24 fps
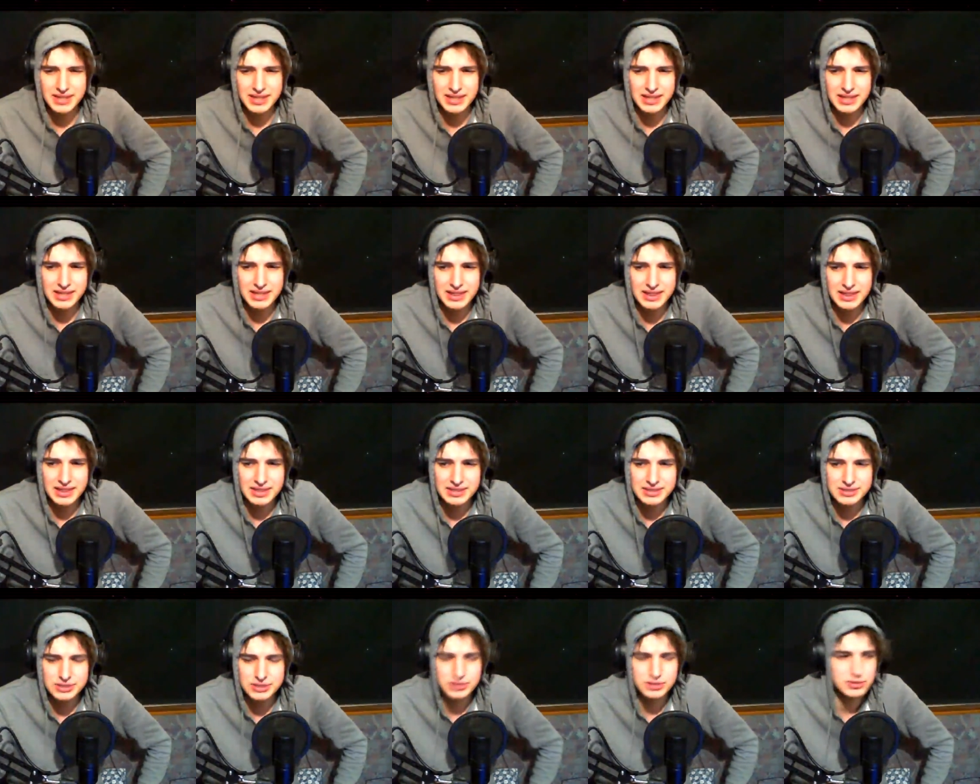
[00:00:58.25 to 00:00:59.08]
a little
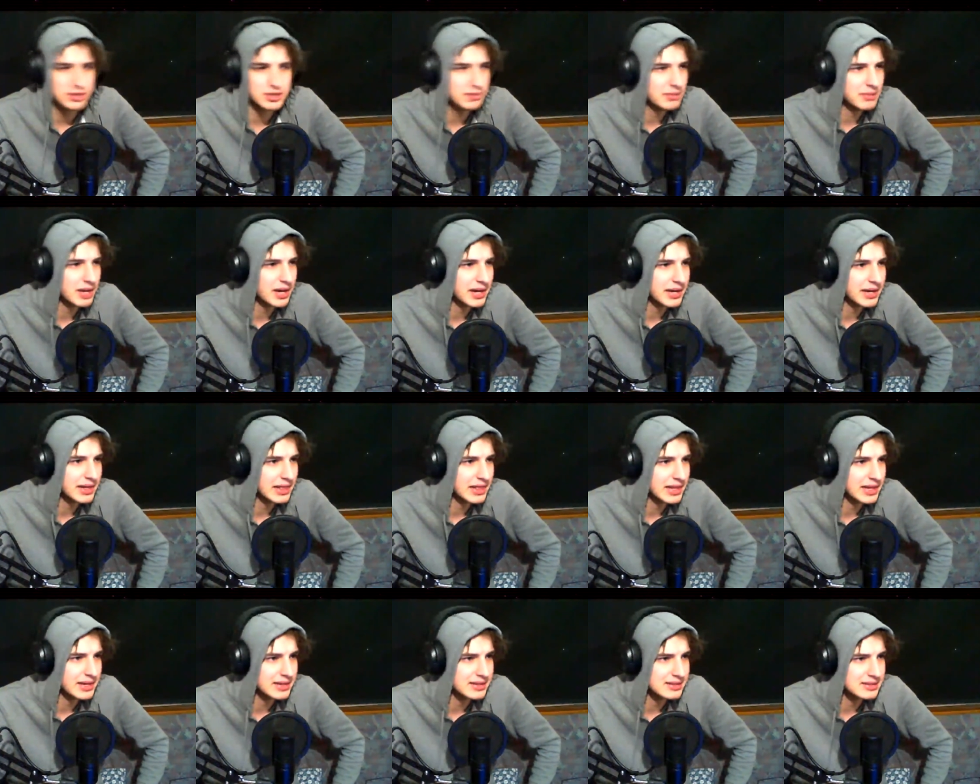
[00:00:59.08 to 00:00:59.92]
stream
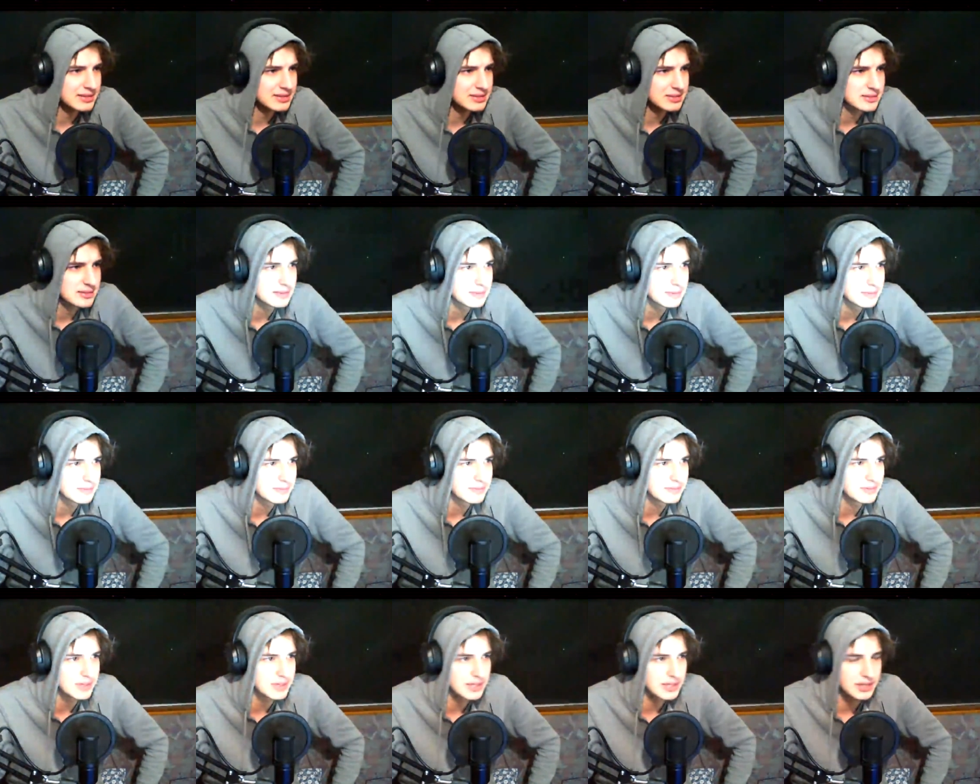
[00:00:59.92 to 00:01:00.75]
highlights
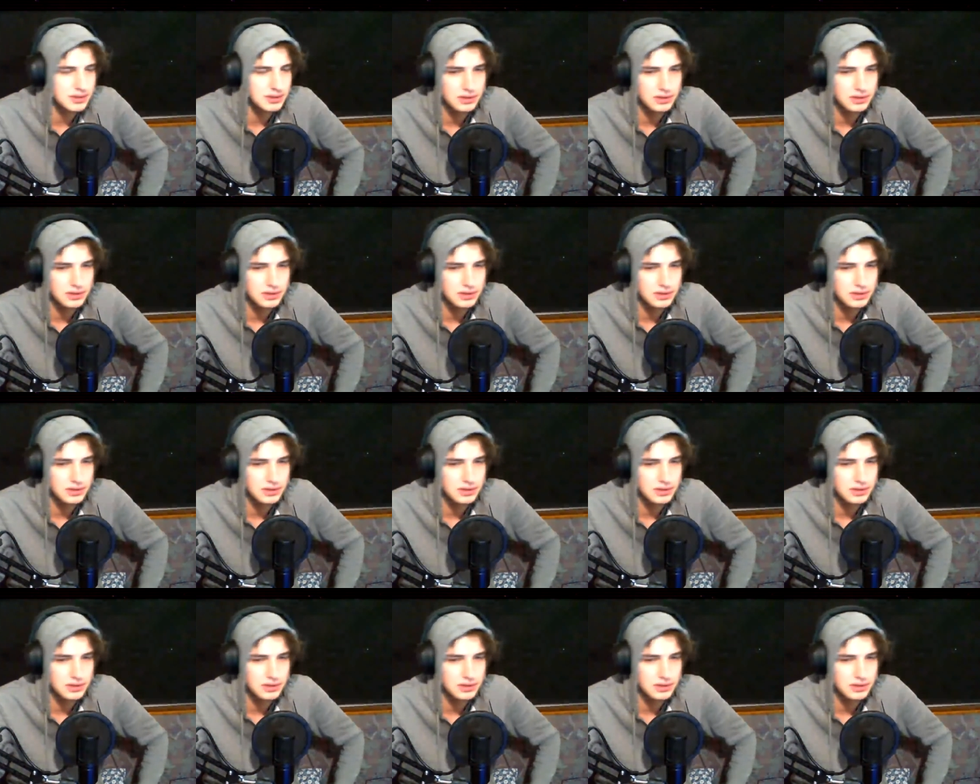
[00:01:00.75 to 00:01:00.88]
video,